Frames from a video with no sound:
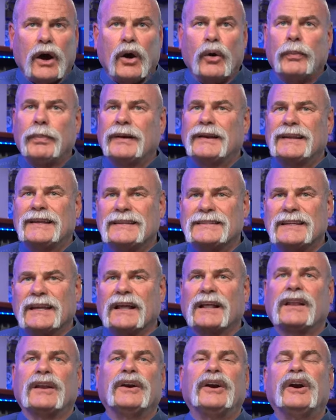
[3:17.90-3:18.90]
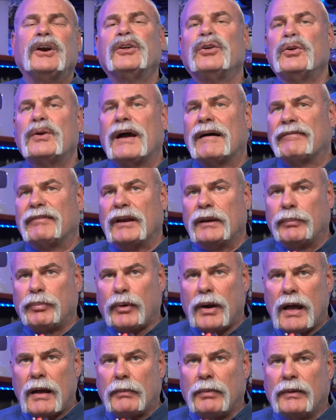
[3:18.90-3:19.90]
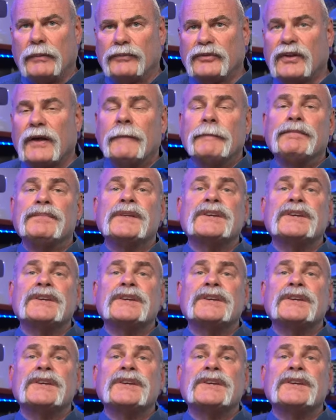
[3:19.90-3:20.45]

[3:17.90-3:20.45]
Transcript: it open? Is it clear? Do you have any problems?